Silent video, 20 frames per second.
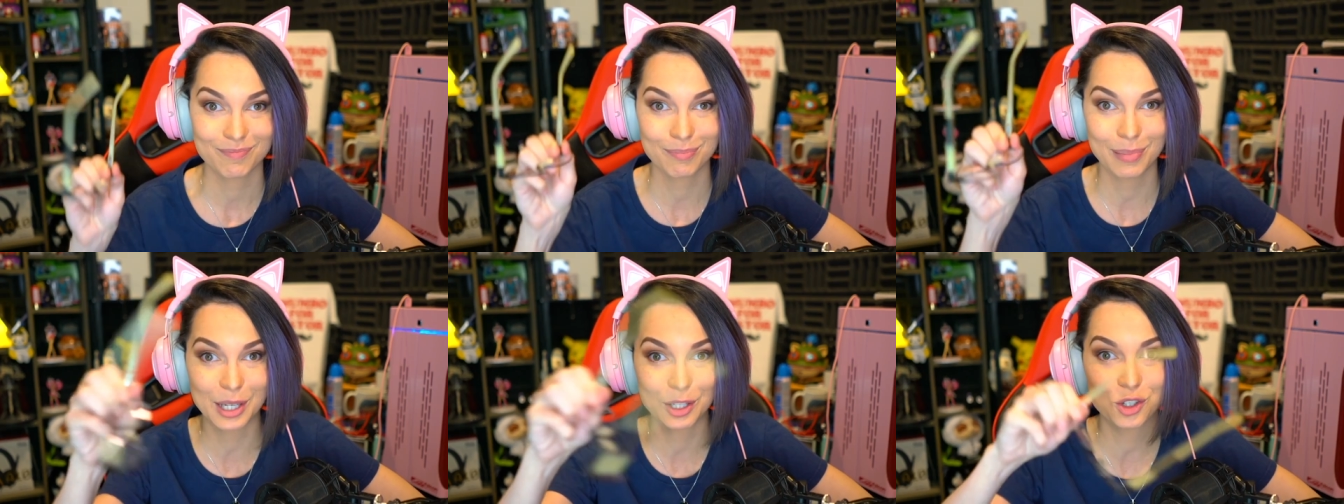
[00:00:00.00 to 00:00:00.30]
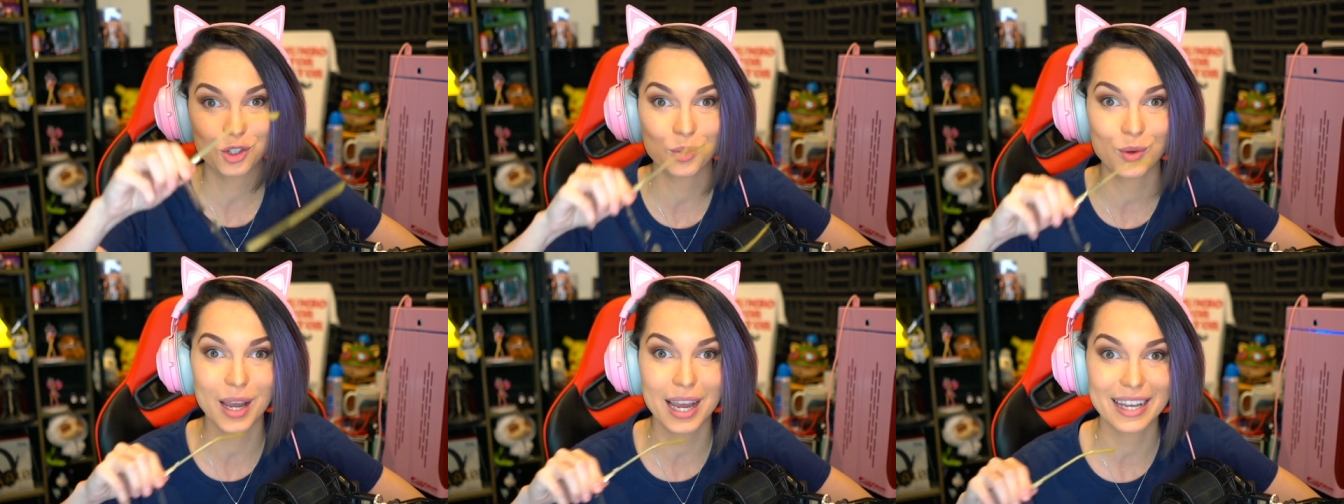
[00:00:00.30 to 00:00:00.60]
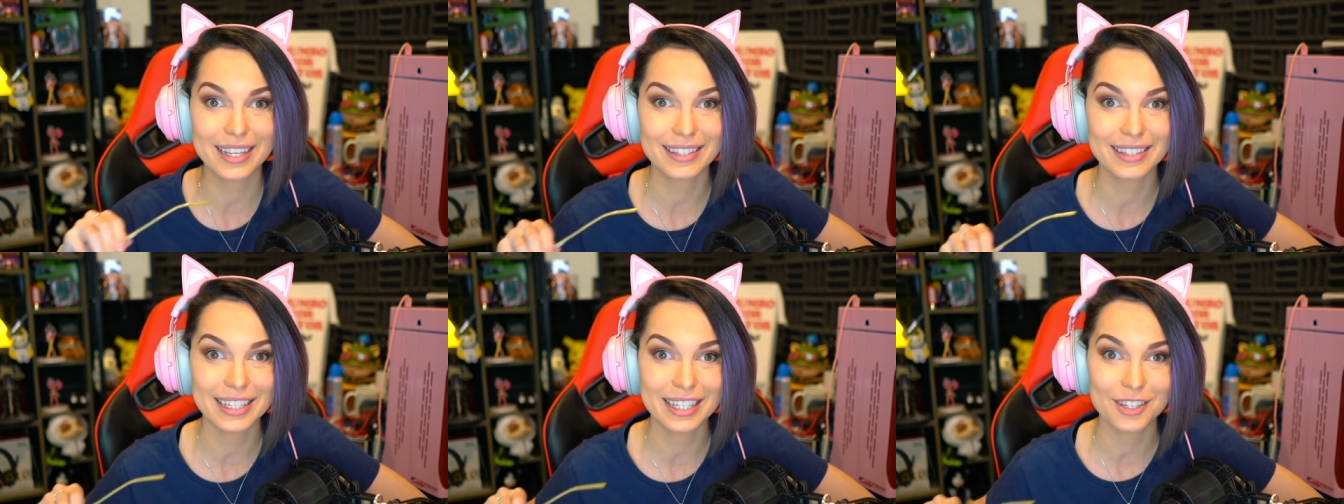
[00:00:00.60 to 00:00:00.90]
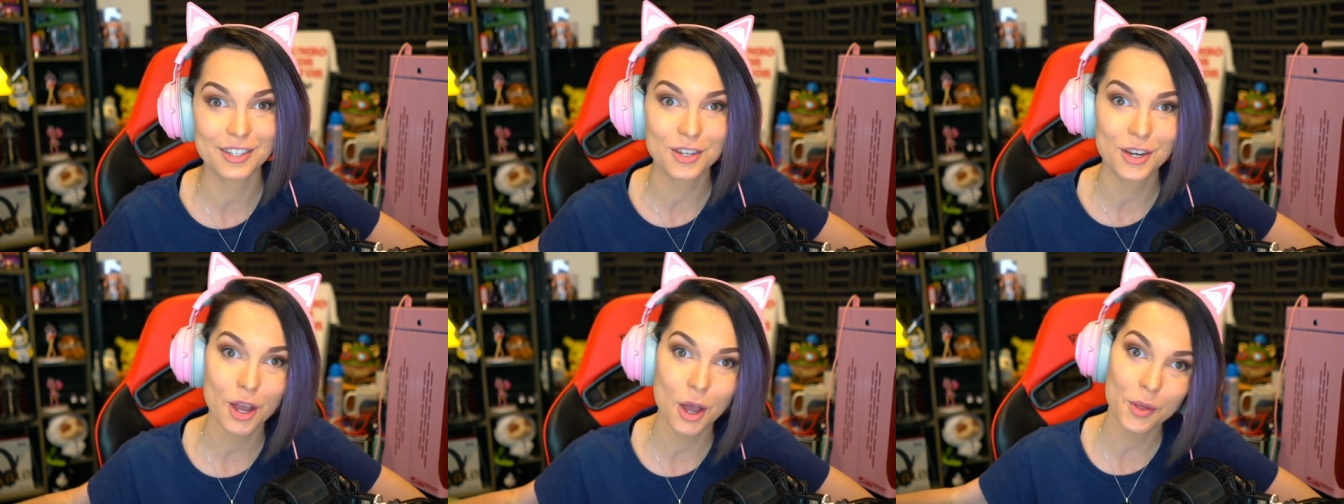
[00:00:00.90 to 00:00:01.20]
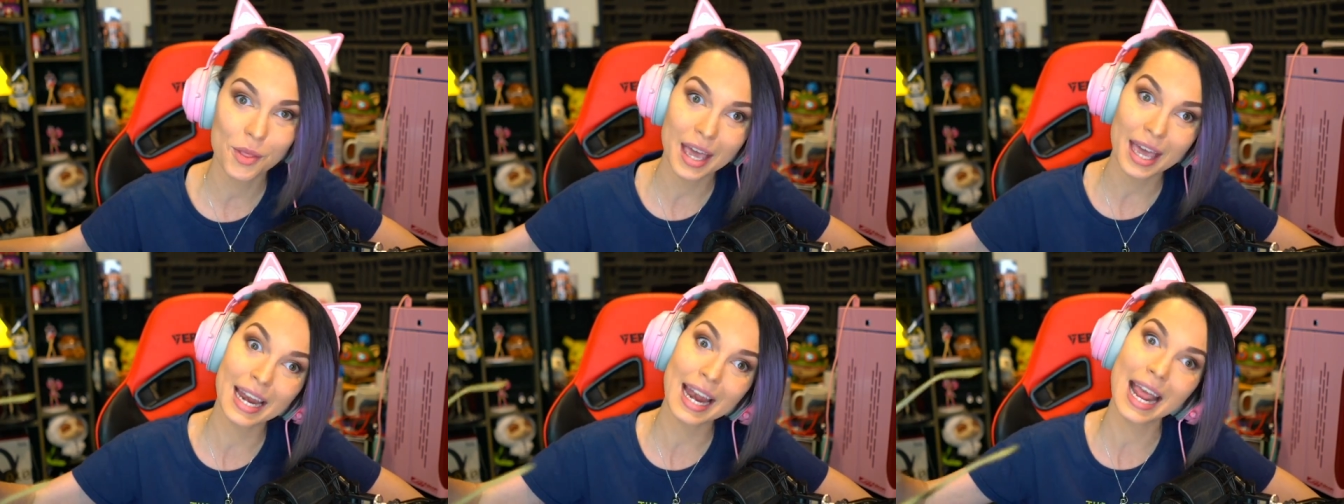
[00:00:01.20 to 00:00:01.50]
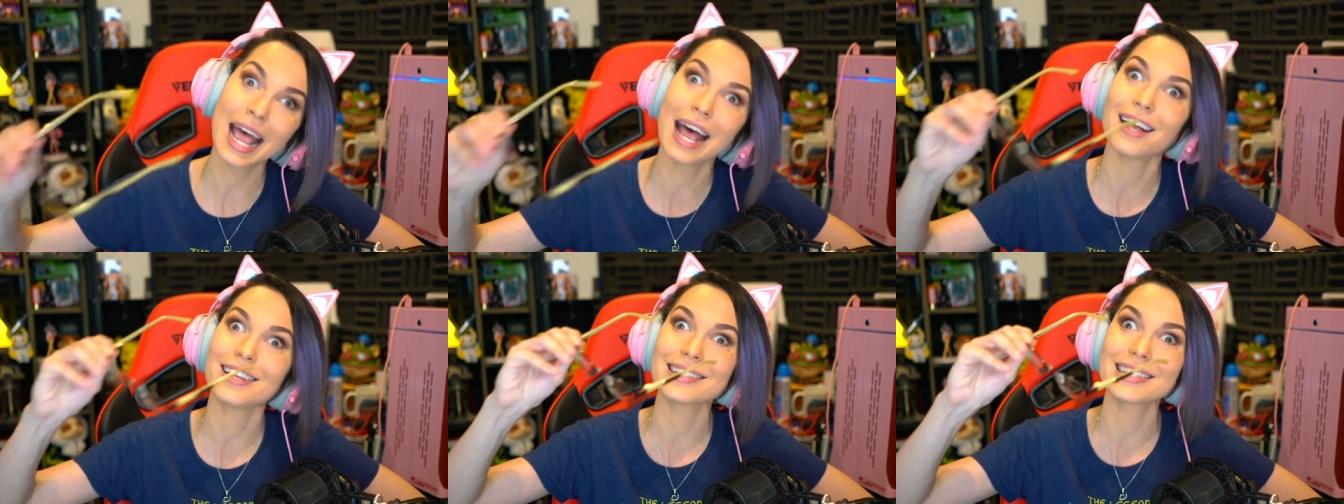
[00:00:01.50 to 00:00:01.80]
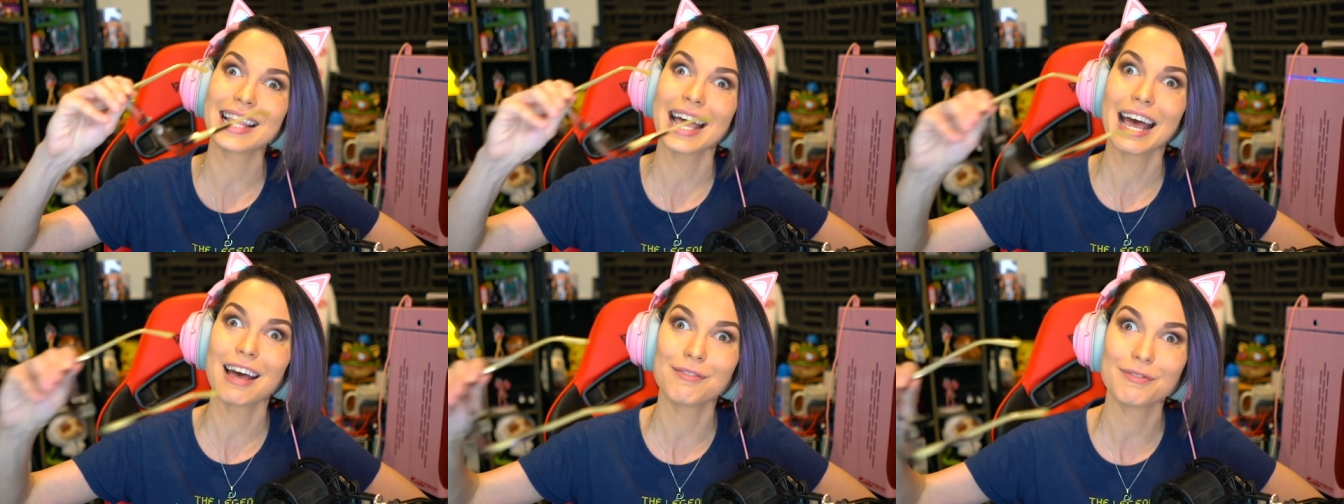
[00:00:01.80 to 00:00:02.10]
Bet you guys didn't know that. How's
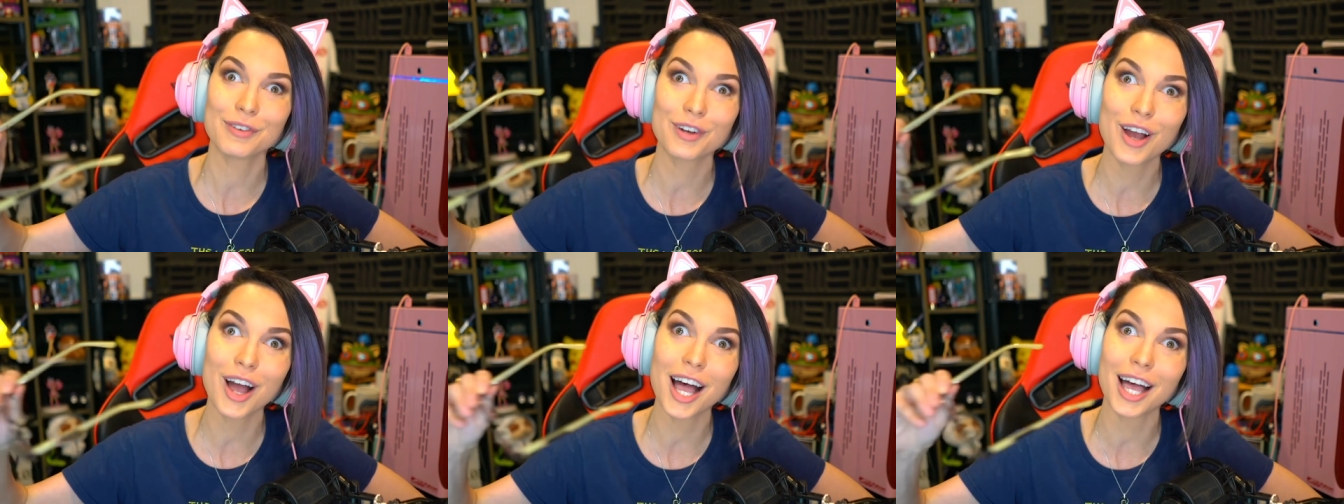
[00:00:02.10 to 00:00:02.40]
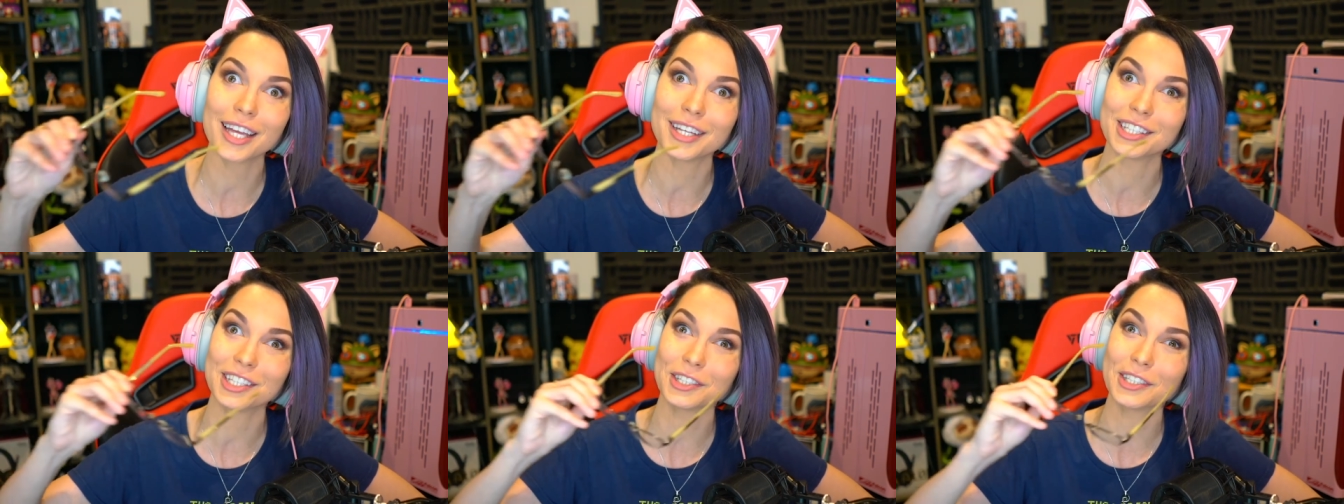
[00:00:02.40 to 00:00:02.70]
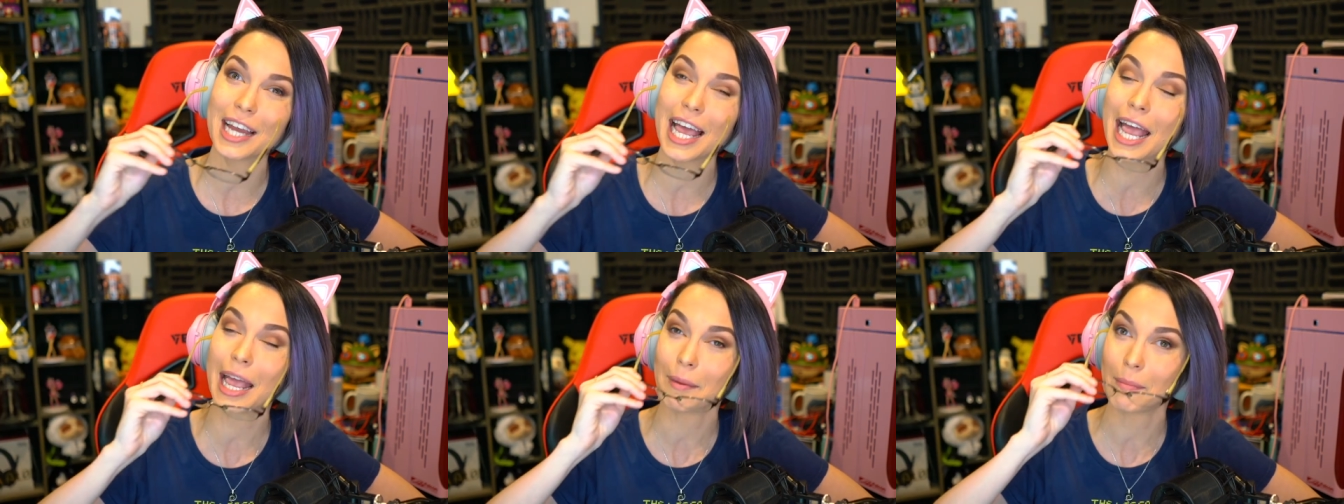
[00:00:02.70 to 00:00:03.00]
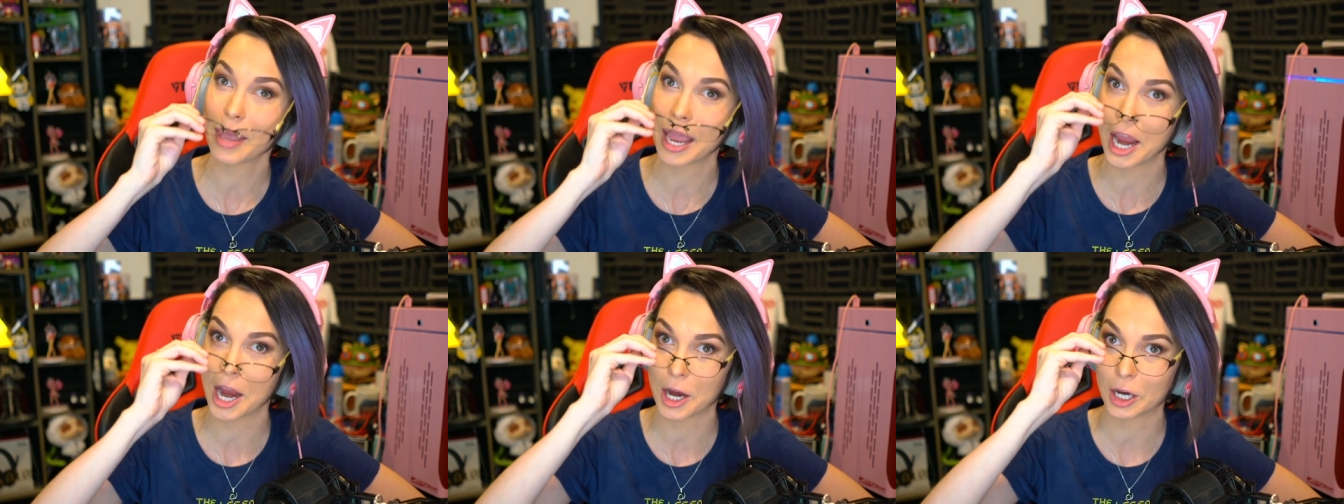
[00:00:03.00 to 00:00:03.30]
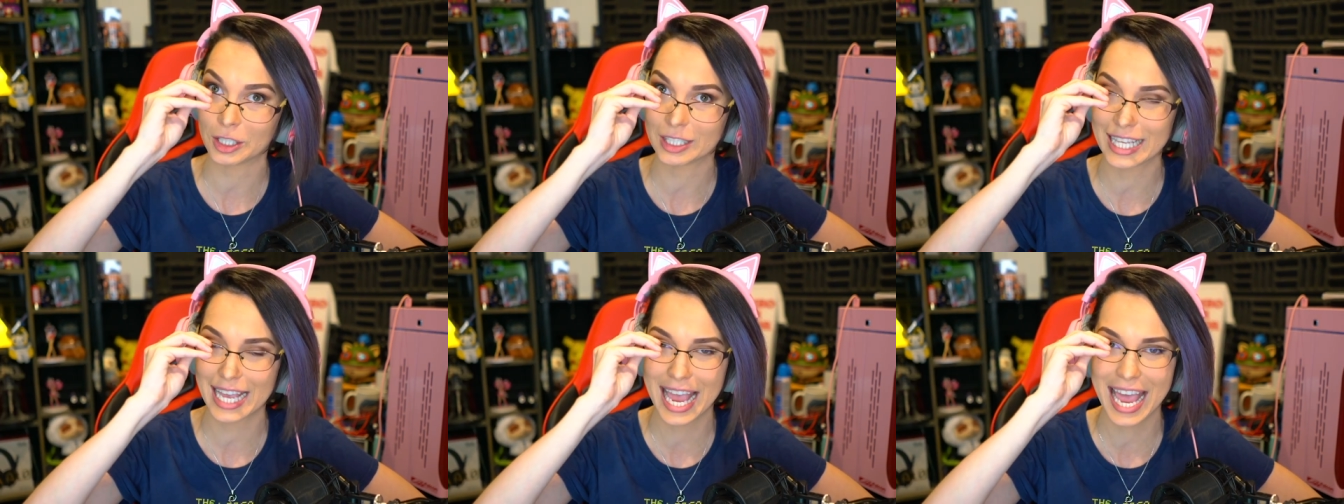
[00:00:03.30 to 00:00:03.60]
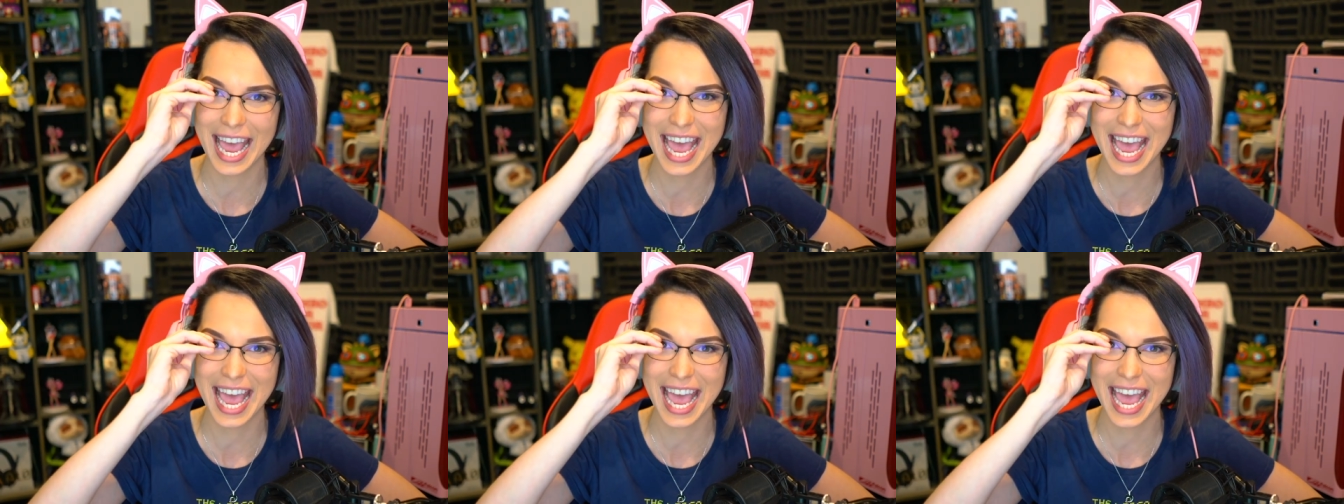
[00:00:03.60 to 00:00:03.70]
that for haunting your nightmares?